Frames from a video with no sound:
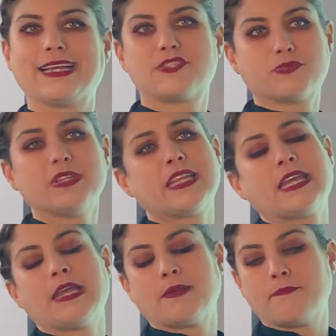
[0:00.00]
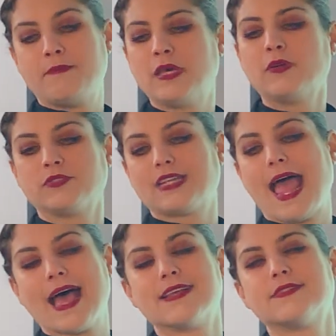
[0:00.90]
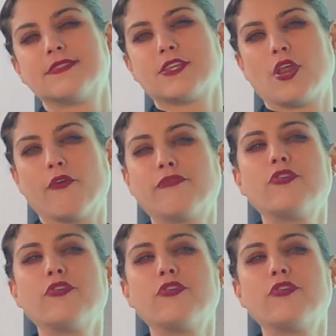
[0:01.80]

It's really built as, you know,